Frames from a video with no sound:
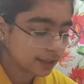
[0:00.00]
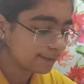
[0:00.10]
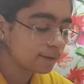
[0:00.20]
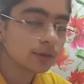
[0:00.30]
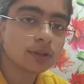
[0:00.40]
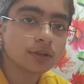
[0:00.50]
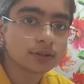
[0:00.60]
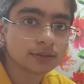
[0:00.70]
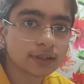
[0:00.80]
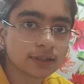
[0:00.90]
If you are a
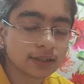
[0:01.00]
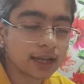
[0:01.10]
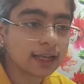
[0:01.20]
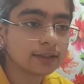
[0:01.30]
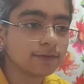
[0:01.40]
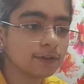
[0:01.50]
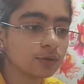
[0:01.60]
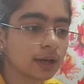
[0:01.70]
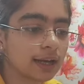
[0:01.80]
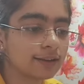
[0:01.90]
hosteler and if
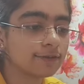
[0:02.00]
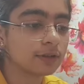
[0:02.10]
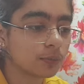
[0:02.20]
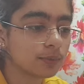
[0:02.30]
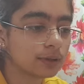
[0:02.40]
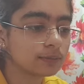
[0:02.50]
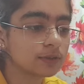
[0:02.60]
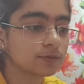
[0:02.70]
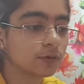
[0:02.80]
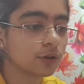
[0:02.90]
you have
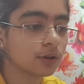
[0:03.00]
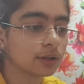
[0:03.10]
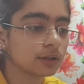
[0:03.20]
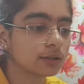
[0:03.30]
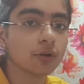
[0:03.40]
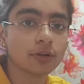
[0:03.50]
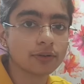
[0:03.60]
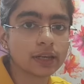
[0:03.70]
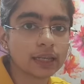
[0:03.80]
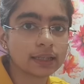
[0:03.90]
problems for a
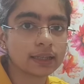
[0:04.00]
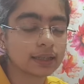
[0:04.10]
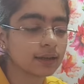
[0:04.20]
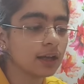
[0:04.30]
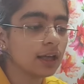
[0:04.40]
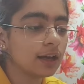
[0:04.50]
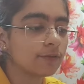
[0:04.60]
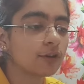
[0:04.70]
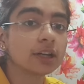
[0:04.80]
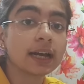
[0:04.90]
laundry thing,
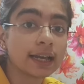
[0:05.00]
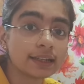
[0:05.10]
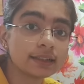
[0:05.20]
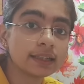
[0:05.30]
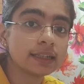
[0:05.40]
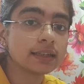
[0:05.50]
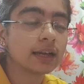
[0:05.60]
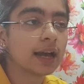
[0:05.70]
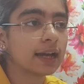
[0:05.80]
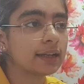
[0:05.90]
for ironing
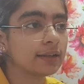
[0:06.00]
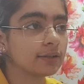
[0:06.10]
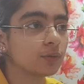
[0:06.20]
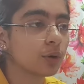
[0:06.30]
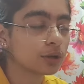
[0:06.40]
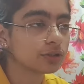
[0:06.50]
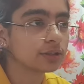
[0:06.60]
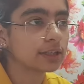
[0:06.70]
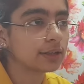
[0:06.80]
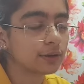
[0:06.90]
and
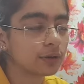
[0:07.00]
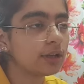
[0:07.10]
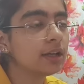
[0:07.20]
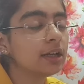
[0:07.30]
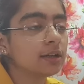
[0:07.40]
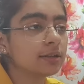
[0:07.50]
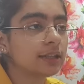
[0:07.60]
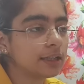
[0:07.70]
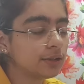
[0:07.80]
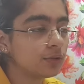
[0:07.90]
wash and all,
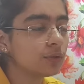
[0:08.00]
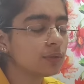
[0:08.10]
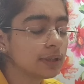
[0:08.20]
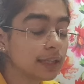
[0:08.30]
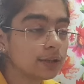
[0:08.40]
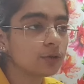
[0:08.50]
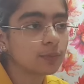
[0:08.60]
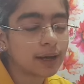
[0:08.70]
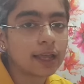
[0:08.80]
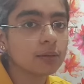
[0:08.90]
then you need to
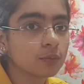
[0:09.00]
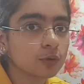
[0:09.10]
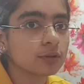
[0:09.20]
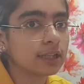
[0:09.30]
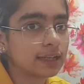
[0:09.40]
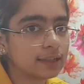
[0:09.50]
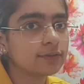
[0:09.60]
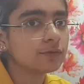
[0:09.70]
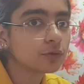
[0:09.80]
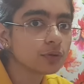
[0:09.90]
buy more, that
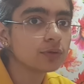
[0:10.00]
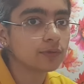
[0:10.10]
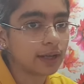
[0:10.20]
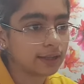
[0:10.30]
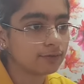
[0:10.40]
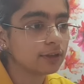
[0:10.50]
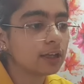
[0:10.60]
is 4 to 5.